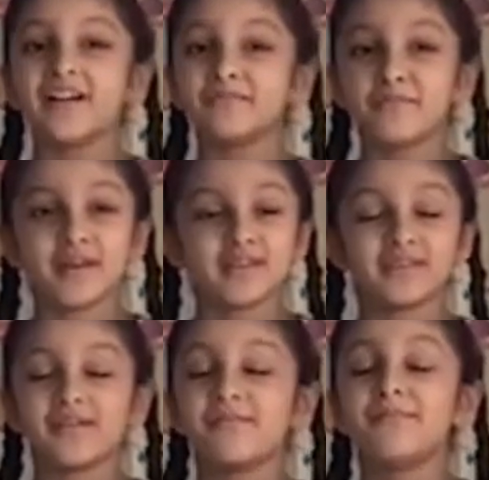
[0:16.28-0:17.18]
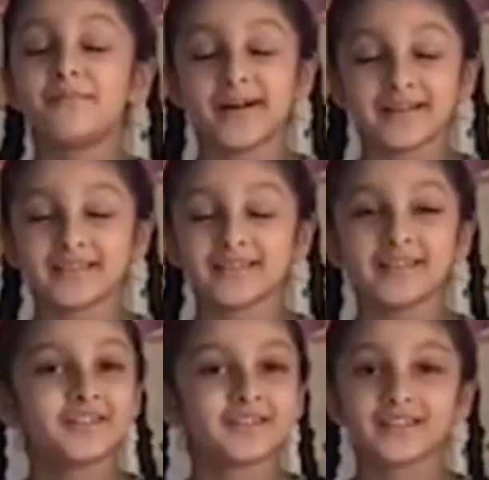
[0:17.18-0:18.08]
have been the best
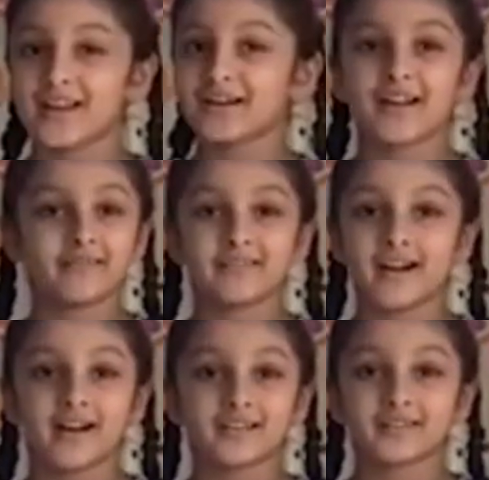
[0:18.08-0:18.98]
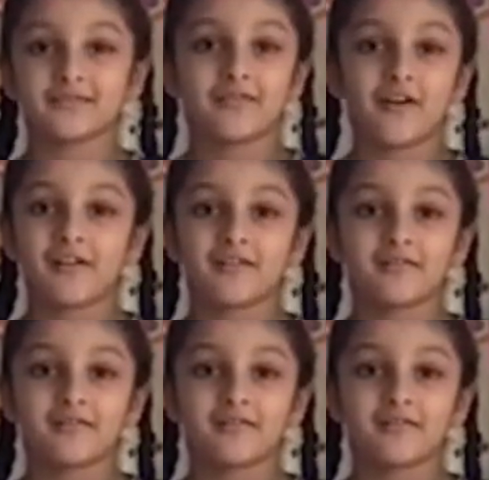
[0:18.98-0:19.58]
teachers I could ever ask for.